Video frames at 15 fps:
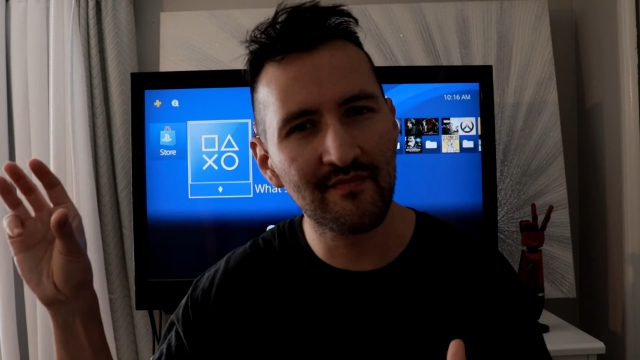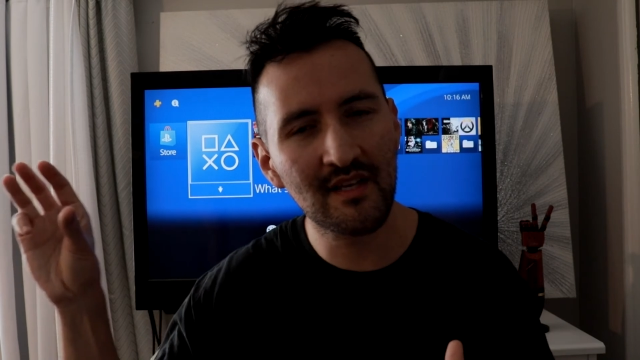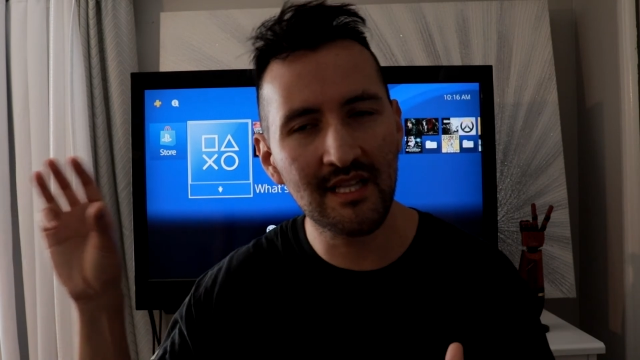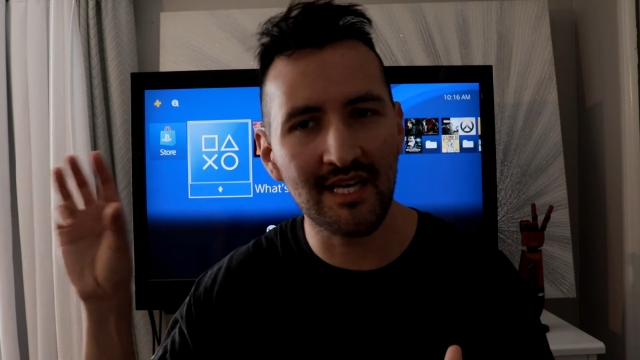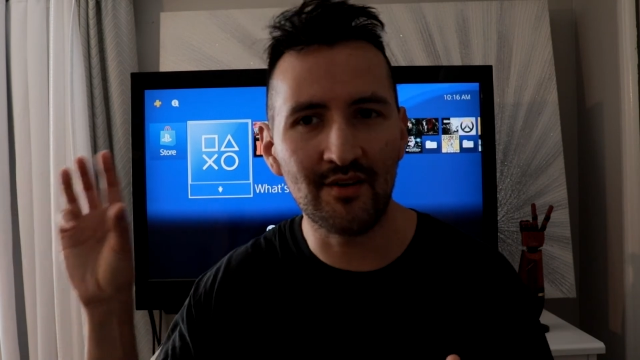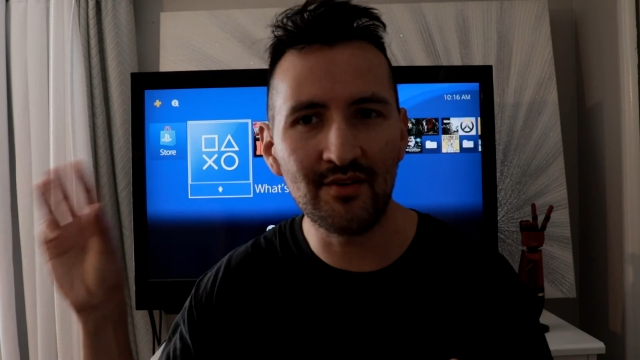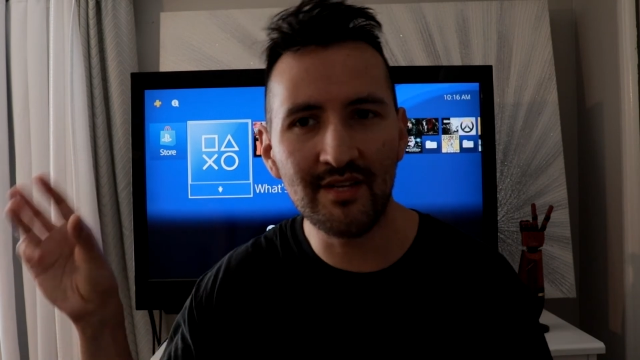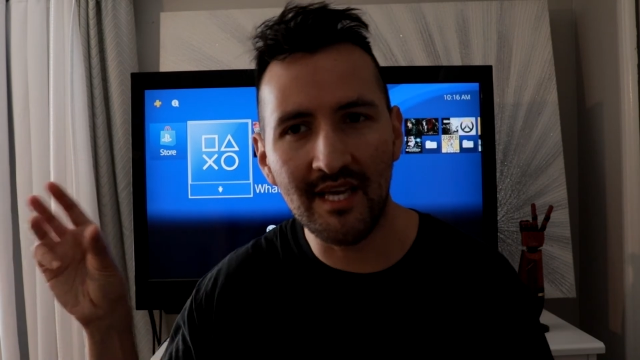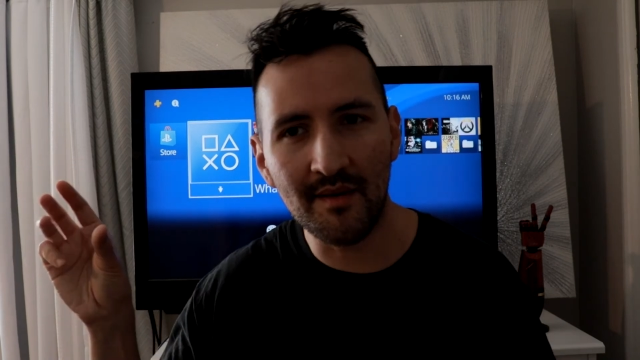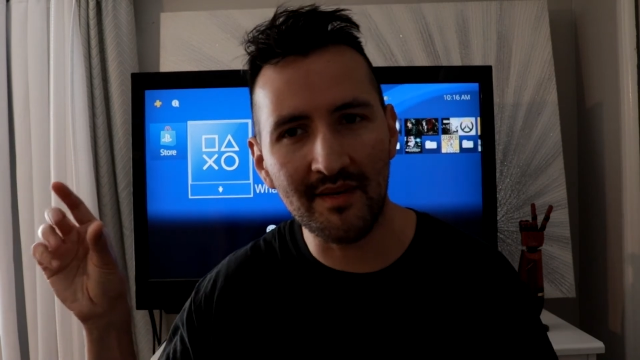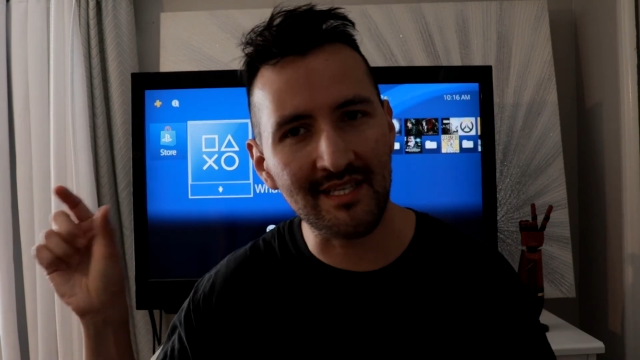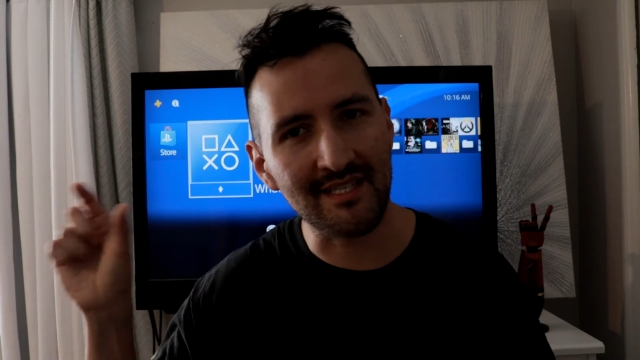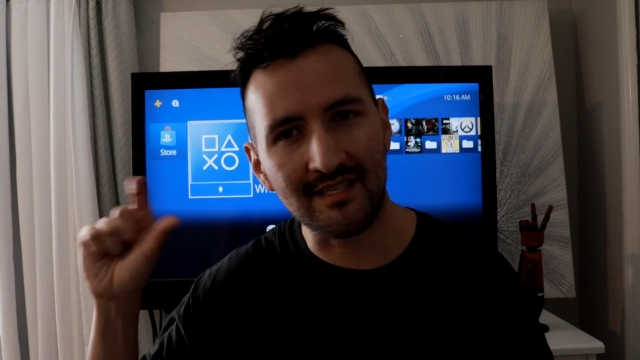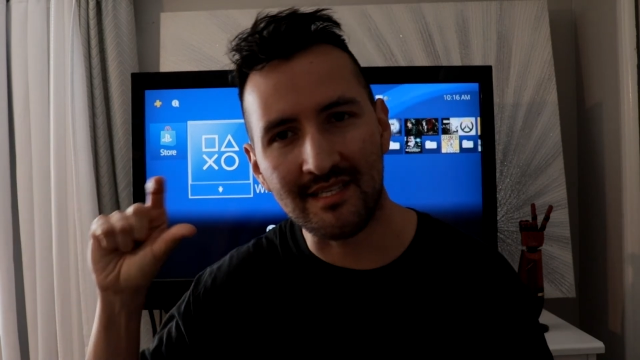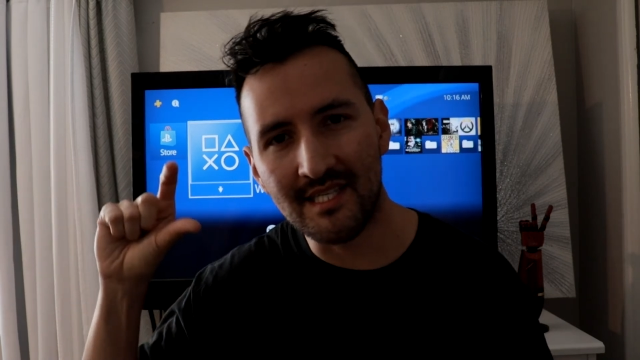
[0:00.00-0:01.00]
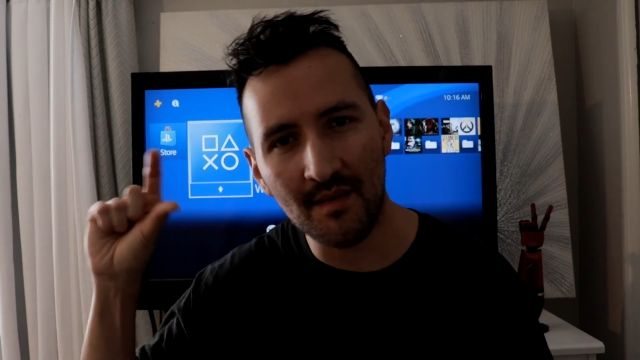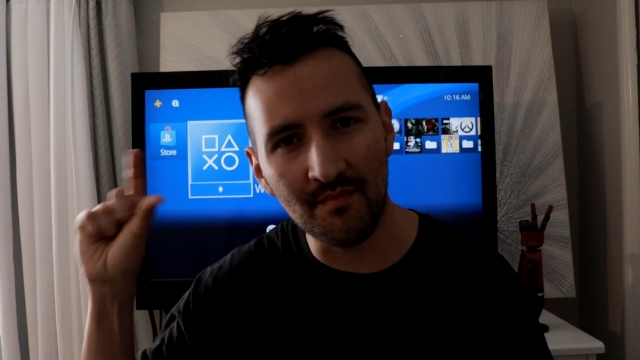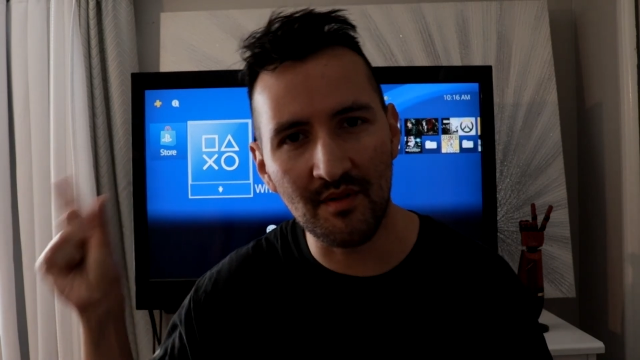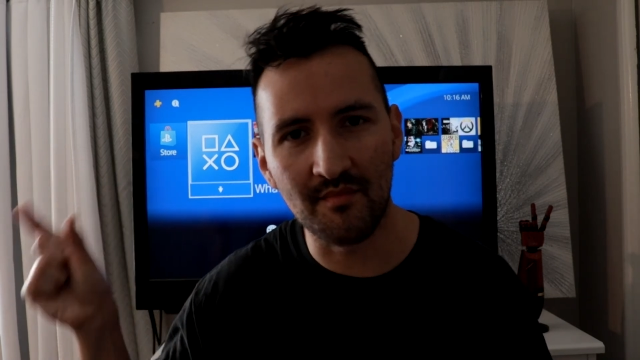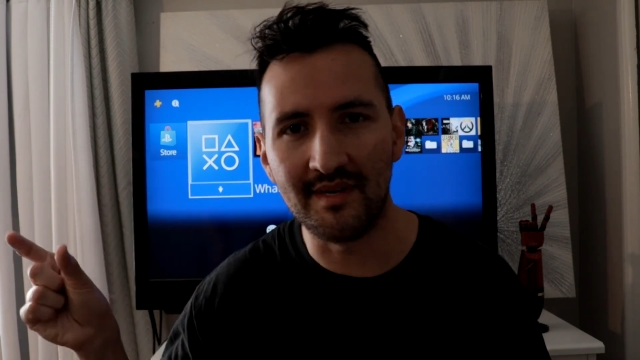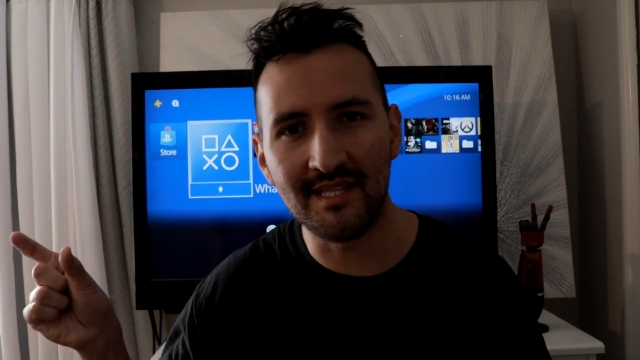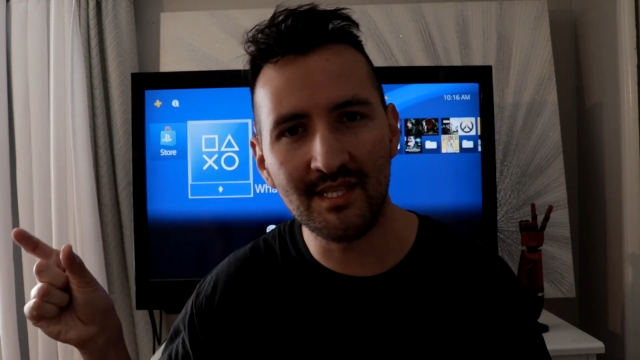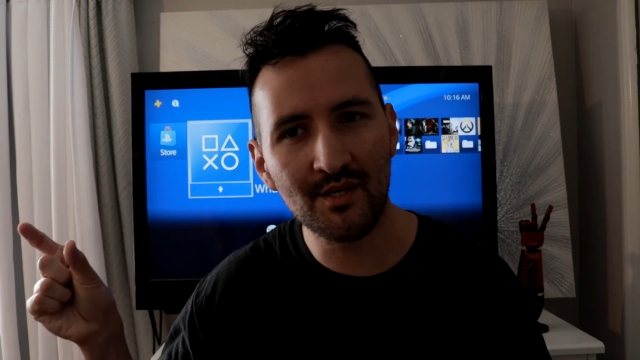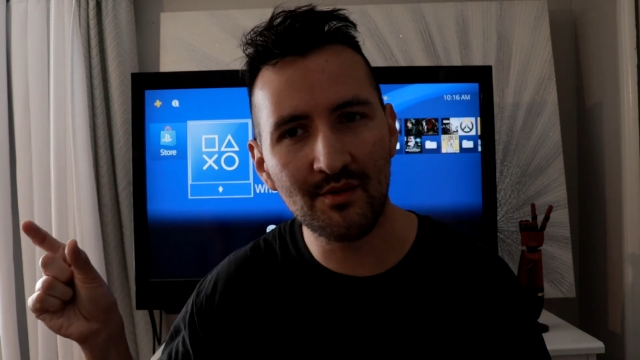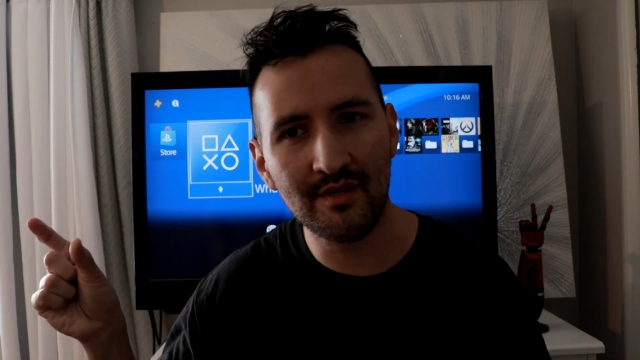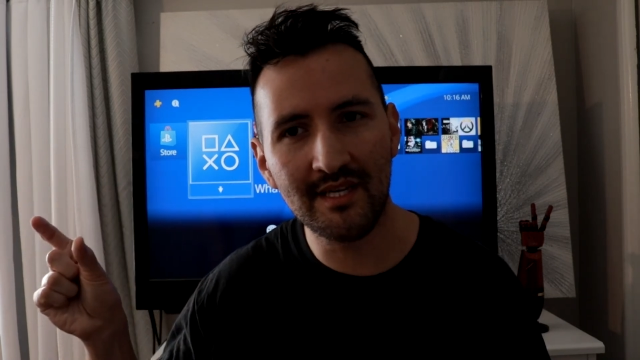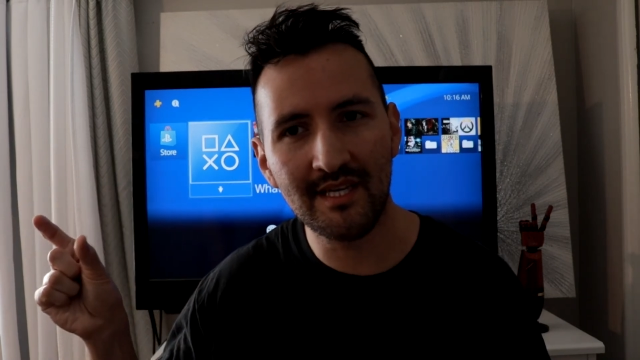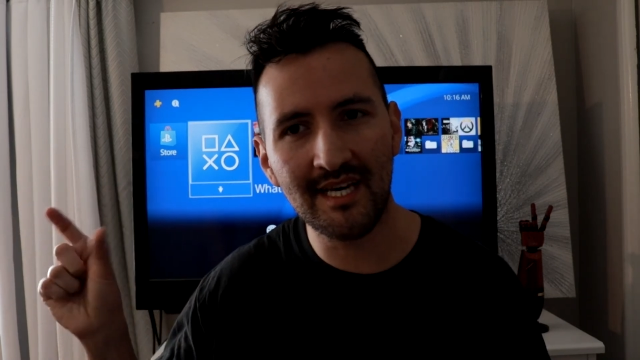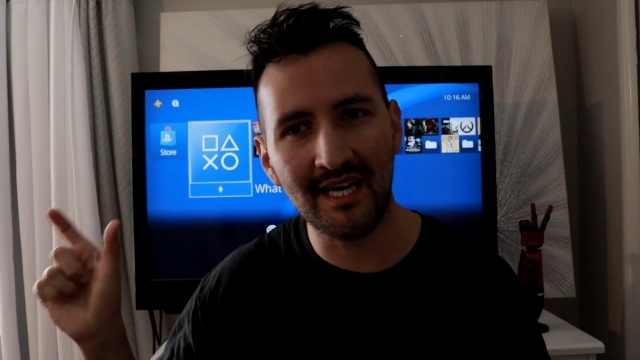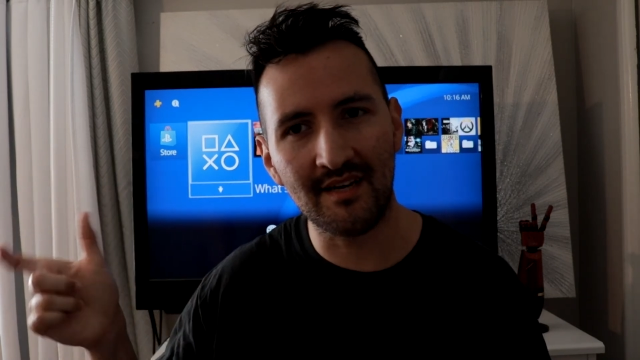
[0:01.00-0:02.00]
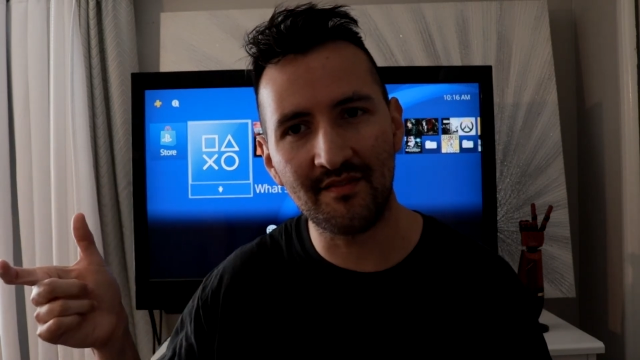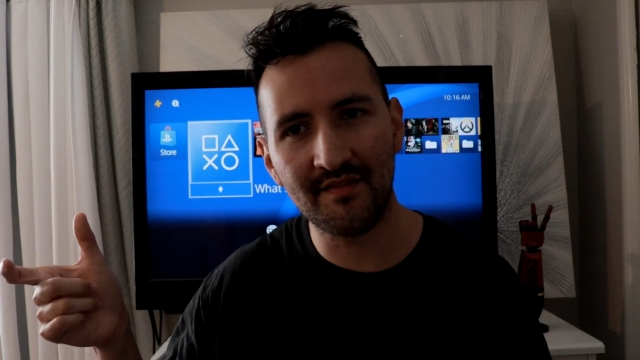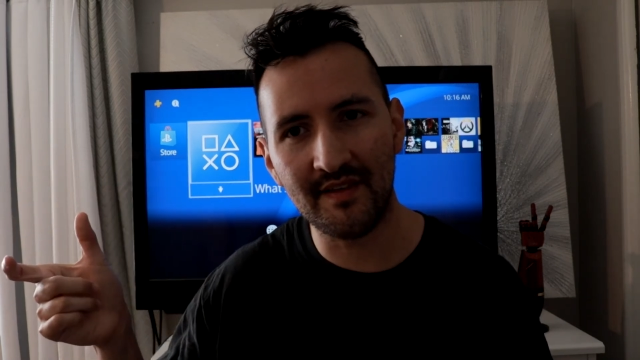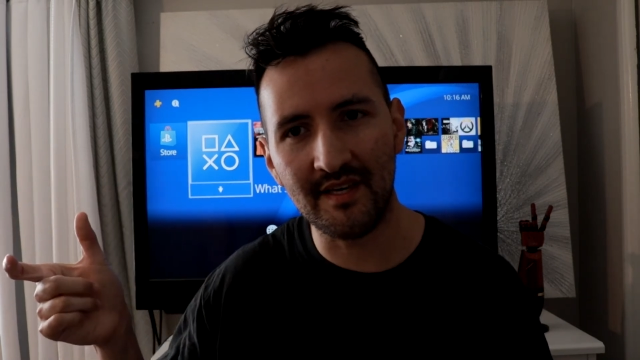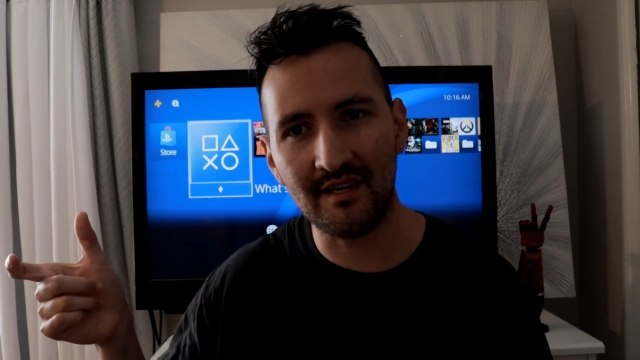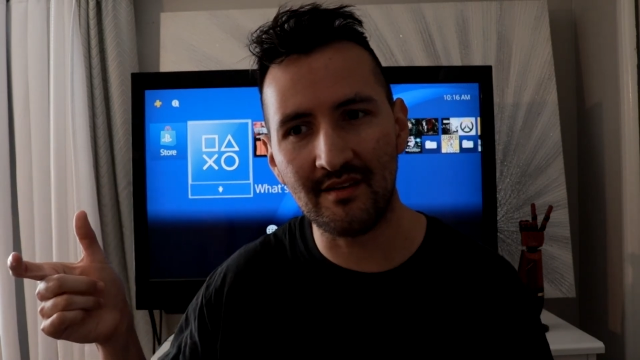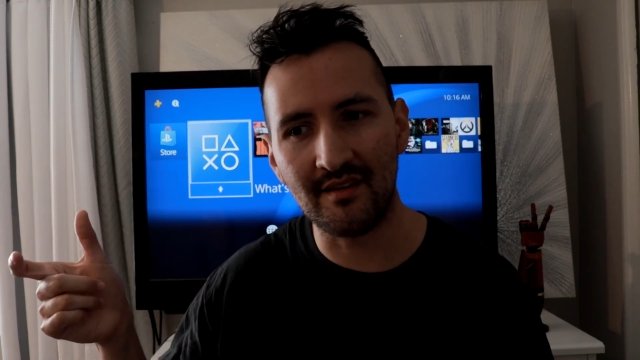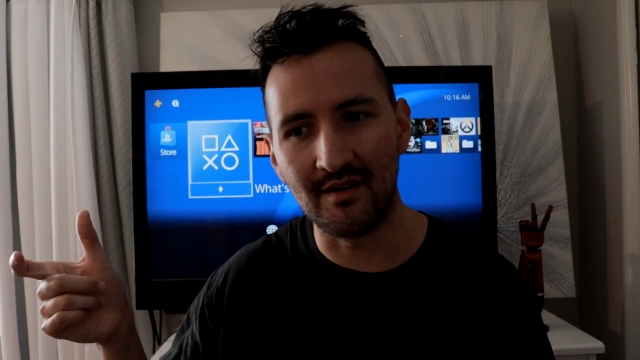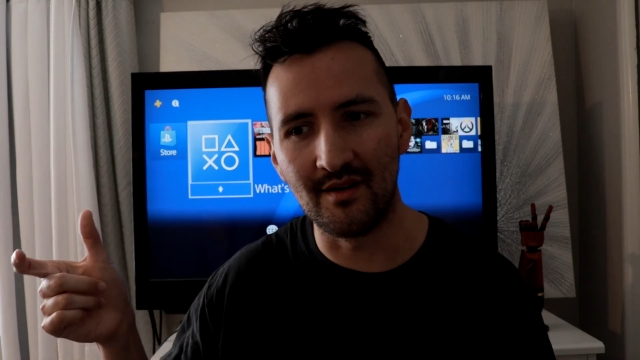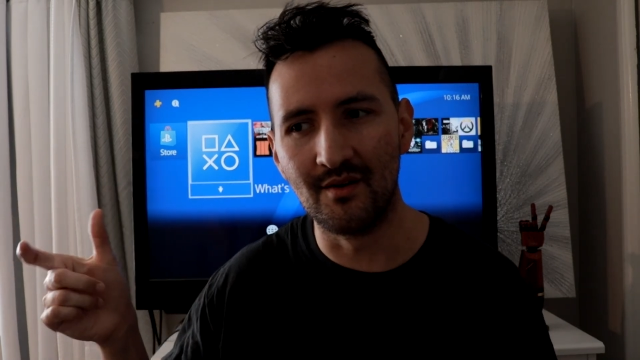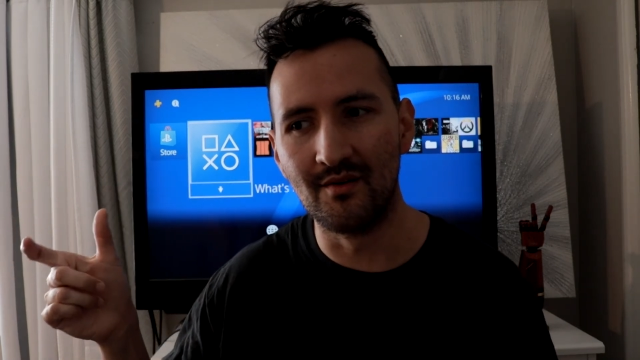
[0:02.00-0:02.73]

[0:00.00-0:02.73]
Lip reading: cloud gaming is a supplementary kind of thing.